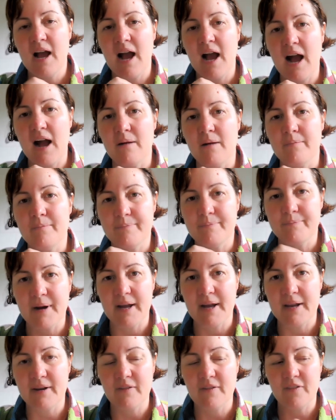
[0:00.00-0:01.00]

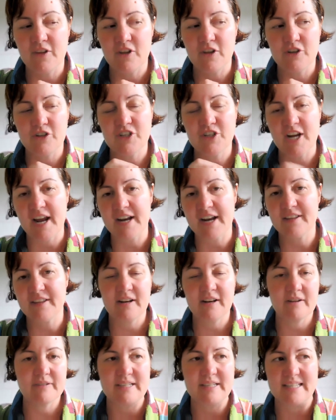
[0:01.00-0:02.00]
But the chatter
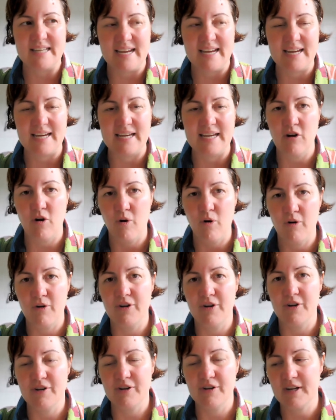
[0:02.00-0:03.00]
that I've seen
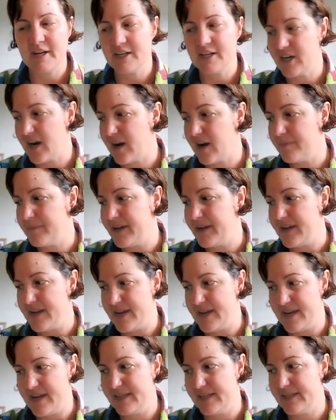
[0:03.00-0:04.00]
on
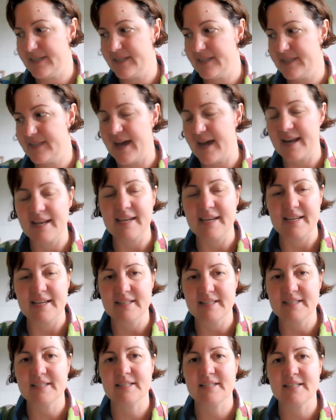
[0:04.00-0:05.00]
Kajabi is that
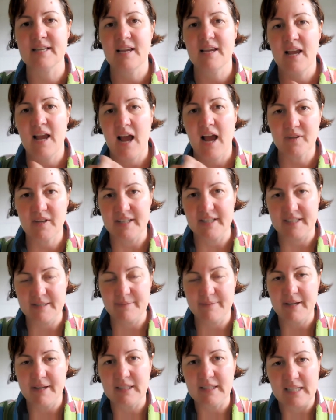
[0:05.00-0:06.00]
it's a
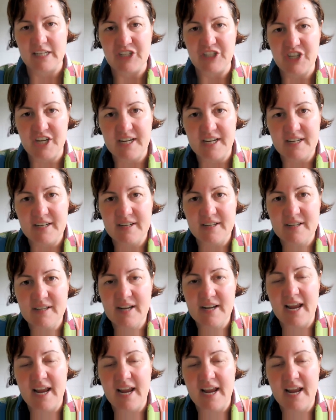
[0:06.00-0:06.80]
bit glitchy,